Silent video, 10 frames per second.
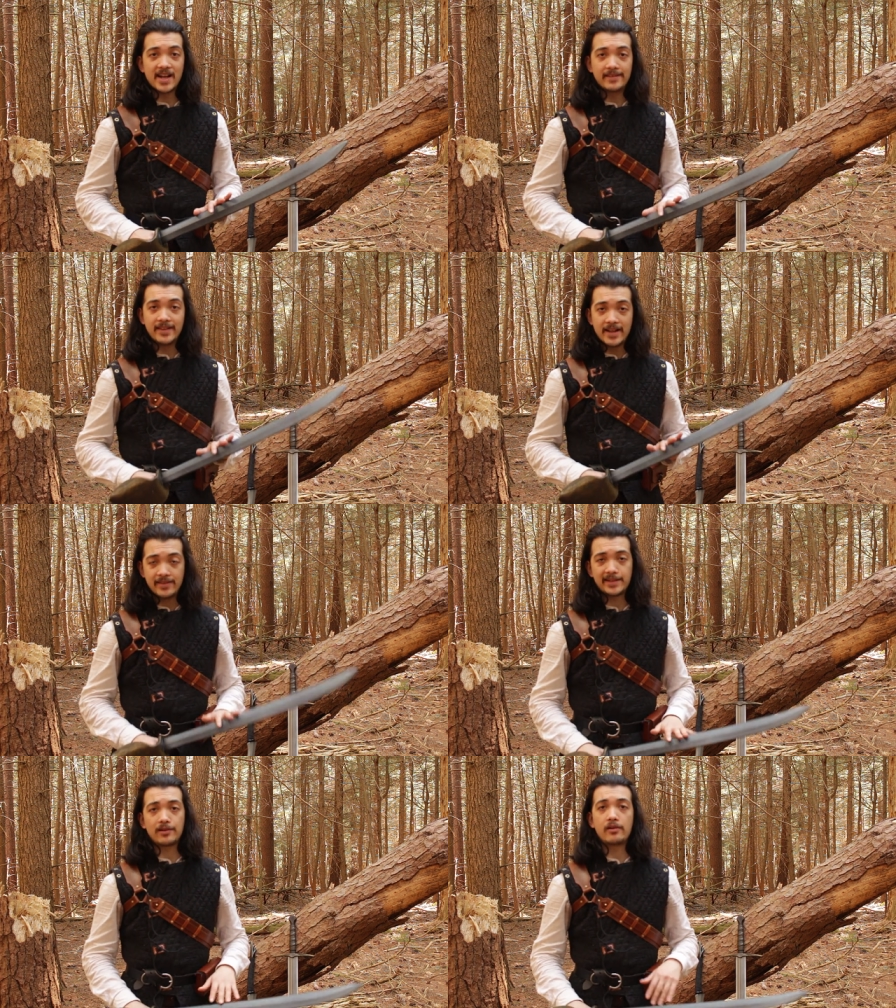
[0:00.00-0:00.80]
and
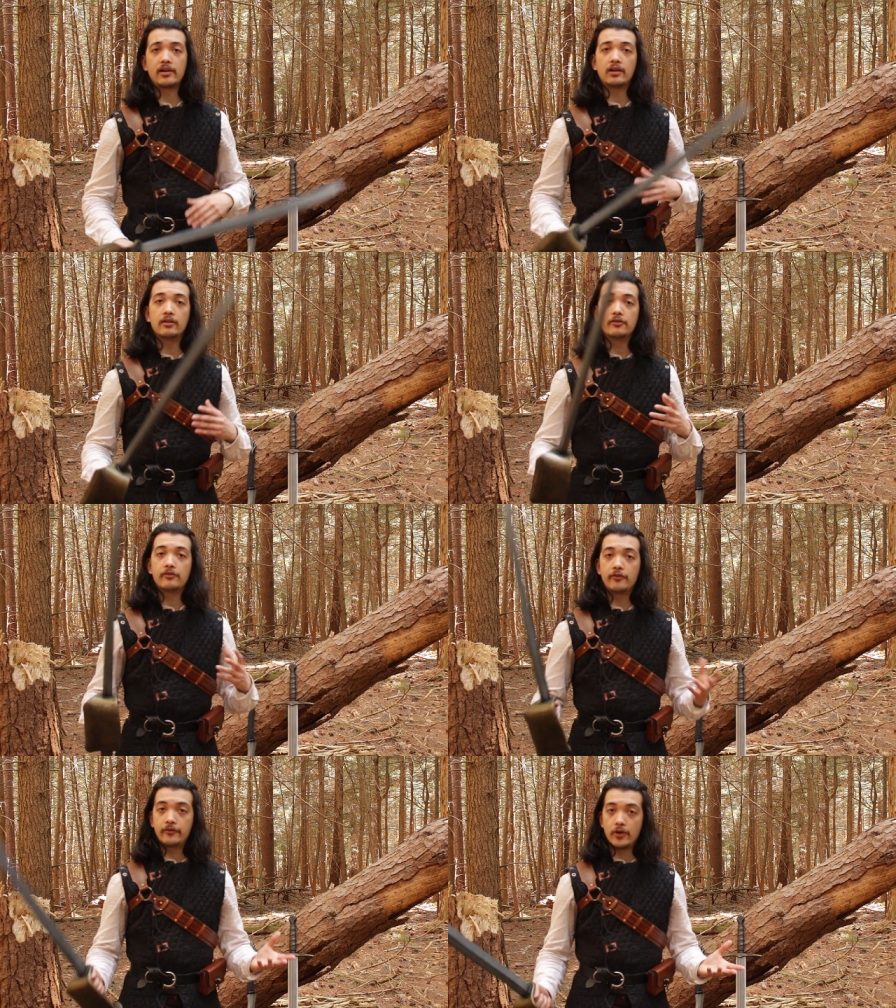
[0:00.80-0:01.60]
then there are
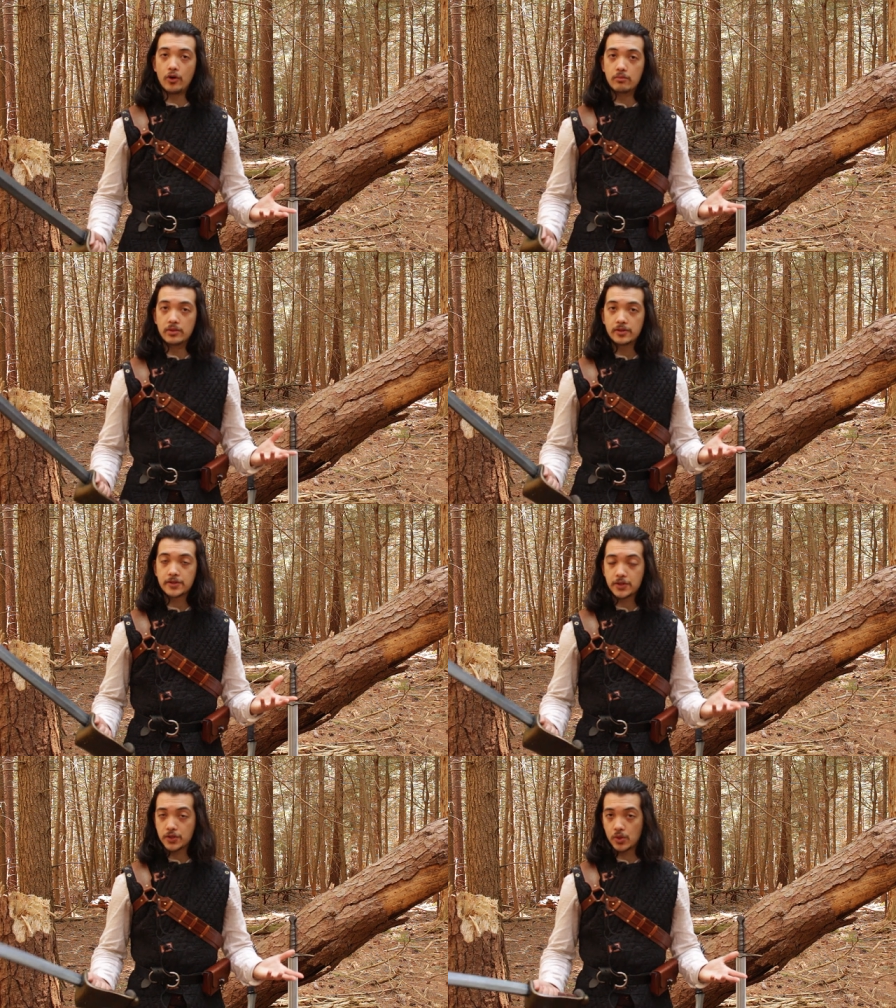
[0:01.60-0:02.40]
foam
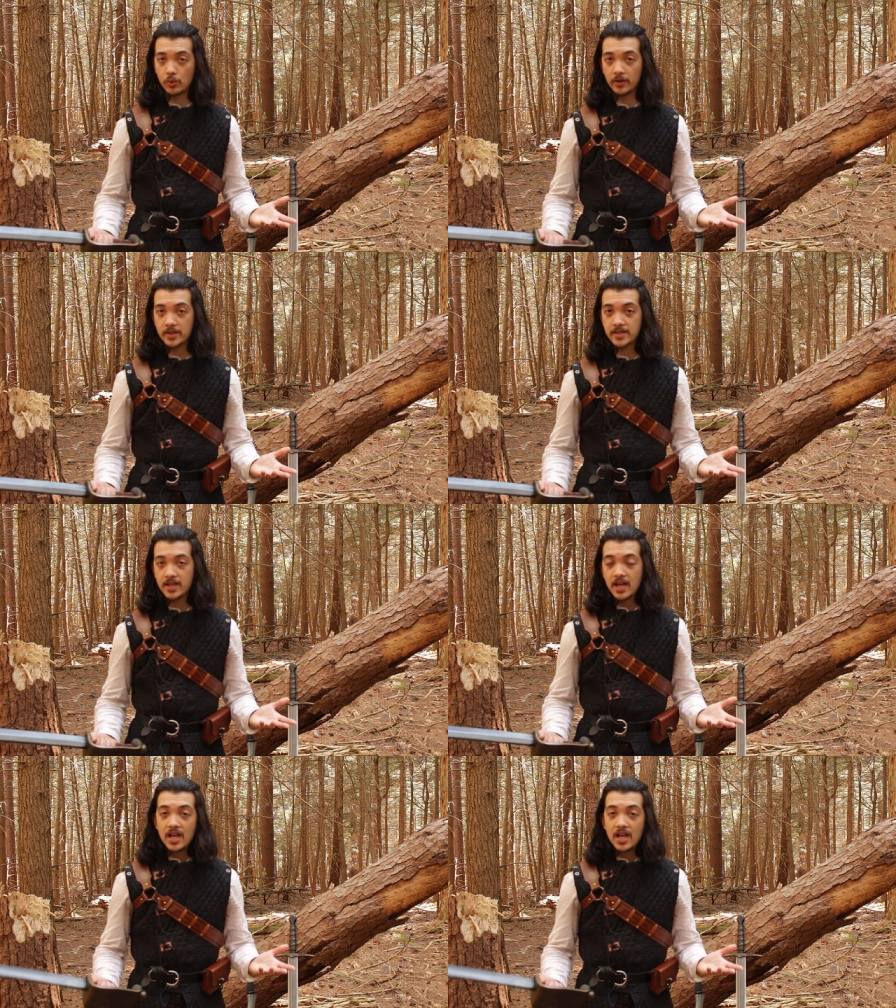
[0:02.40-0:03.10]
swords.